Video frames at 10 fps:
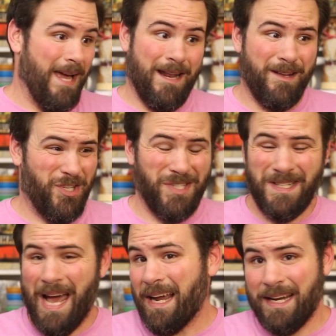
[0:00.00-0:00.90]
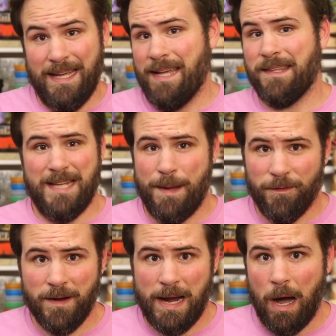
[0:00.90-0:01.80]
and it's just not gonna hit the
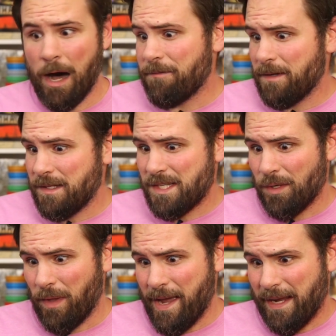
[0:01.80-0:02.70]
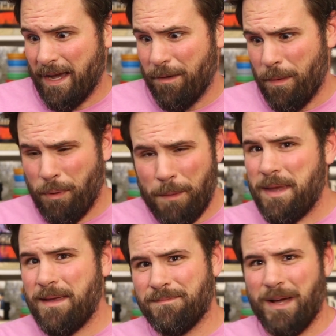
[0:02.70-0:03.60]
table very often. So like uh,
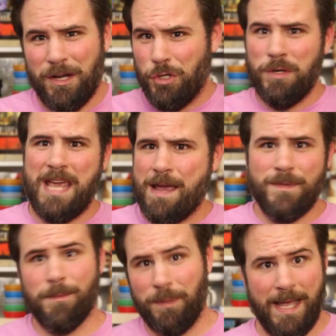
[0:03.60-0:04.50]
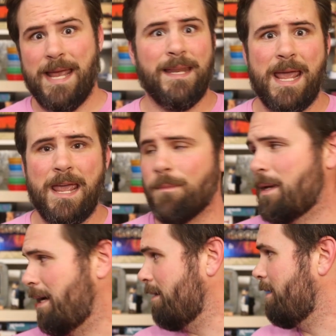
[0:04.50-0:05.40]
probably a good game is a played game
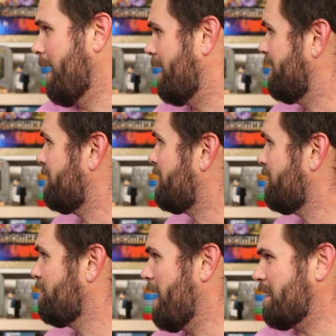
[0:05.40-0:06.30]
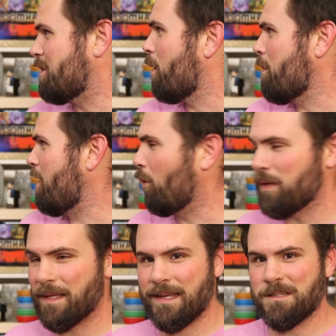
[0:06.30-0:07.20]
and, and, and so are we
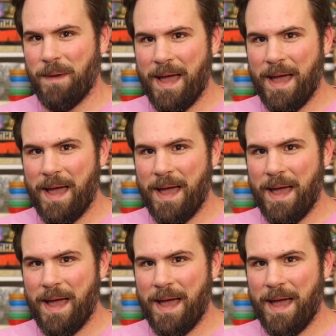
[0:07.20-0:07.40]
holding things